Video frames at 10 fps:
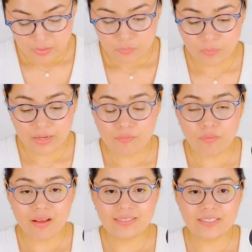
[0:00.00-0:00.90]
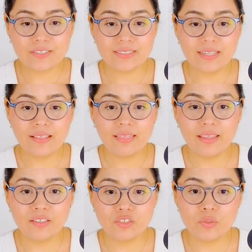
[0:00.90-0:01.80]
Queen of Wands, there's
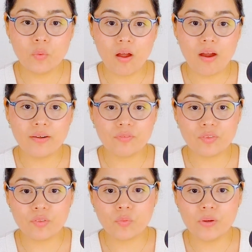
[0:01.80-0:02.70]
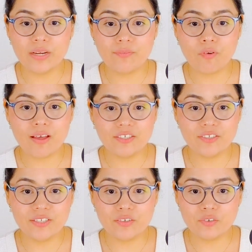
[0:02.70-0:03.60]
nothing too hard for the Queen of Wands.
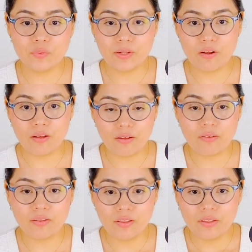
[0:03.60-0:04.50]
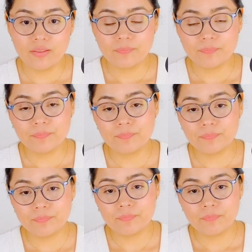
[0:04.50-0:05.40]
She can do it all
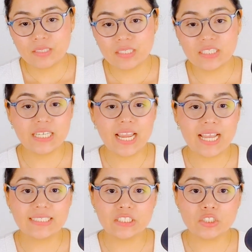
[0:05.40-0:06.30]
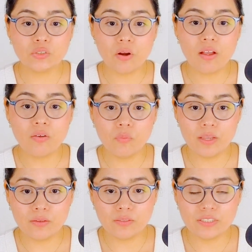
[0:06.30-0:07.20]
because she has a strong
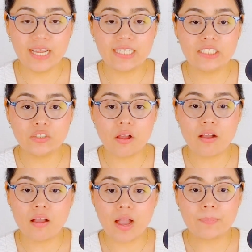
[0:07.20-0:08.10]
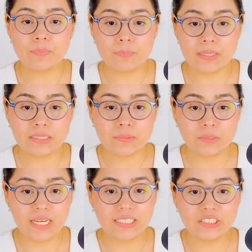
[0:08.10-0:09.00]
will. She has strong optimism.
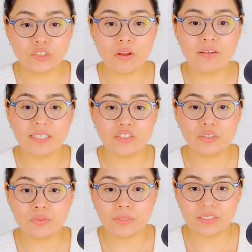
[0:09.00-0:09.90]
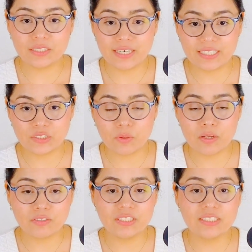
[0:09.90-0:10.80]
She has strong intuition as
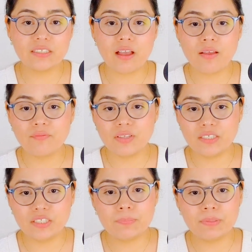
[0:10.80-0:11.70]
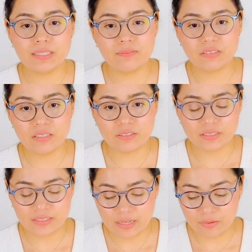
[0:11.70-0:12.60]
well. She's confident. She believes in
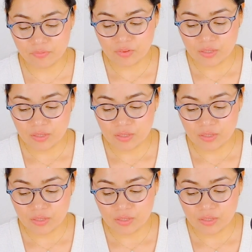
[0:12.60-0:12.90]
herself.